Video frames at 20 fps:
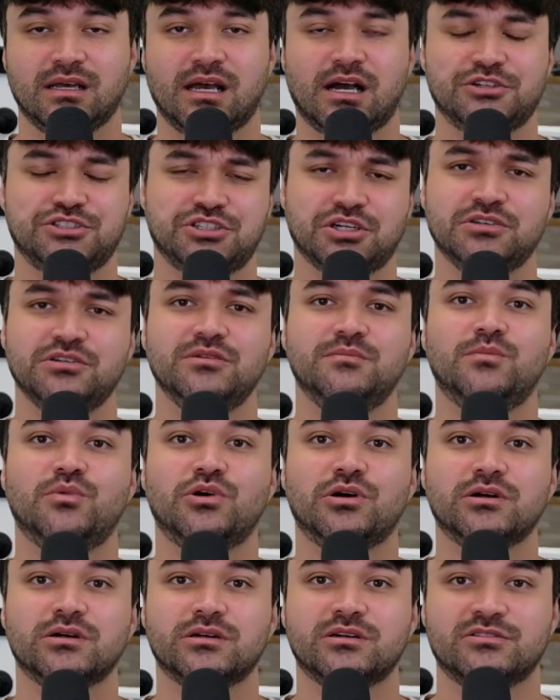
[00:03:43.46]
I'll show you
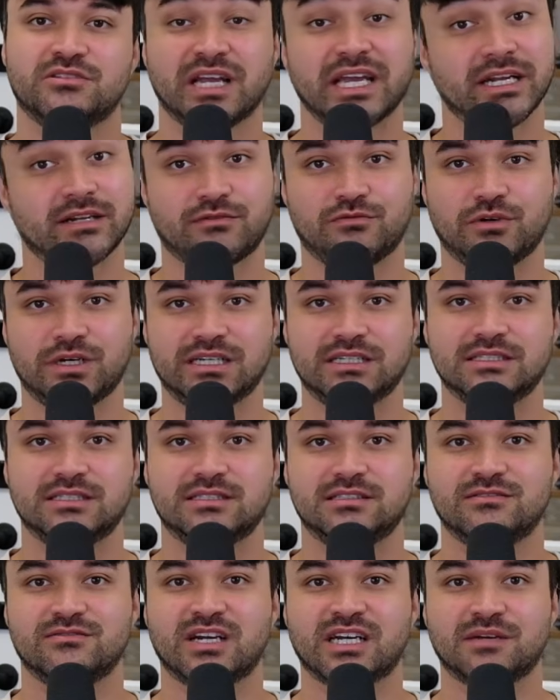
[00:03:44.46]
more creative ways
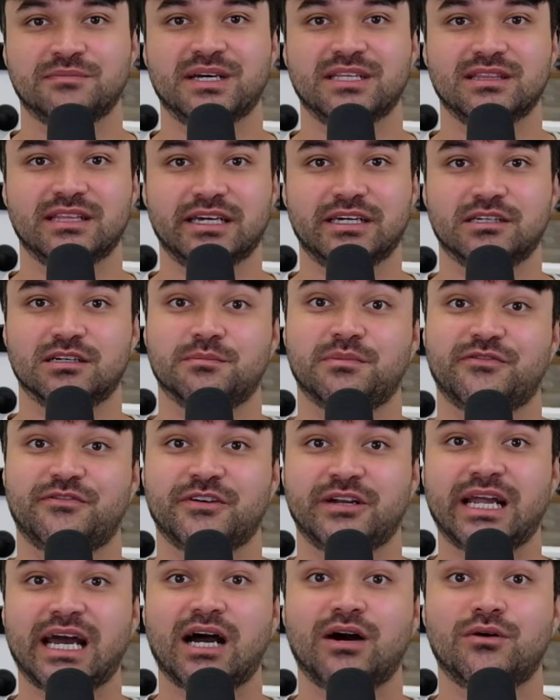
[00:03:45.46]
to recommend later, but for
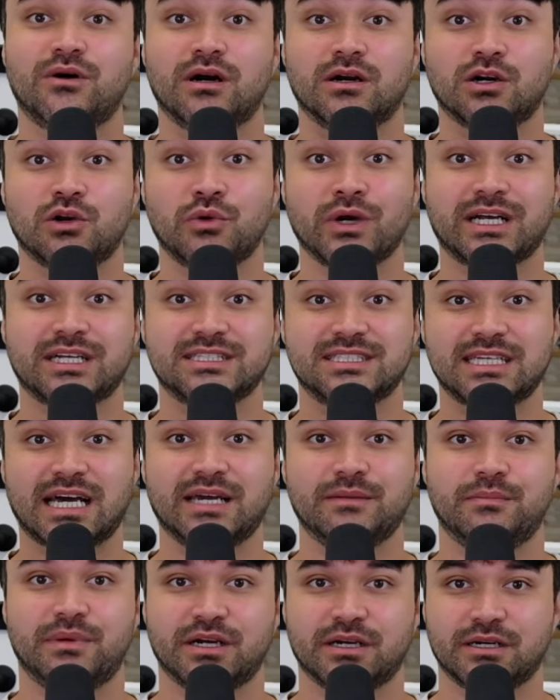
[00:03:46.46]
now, a quick
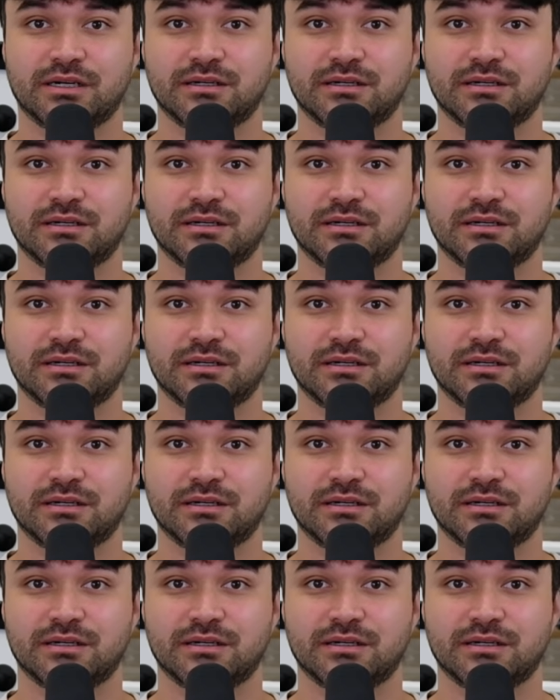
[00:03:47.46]
sidebar.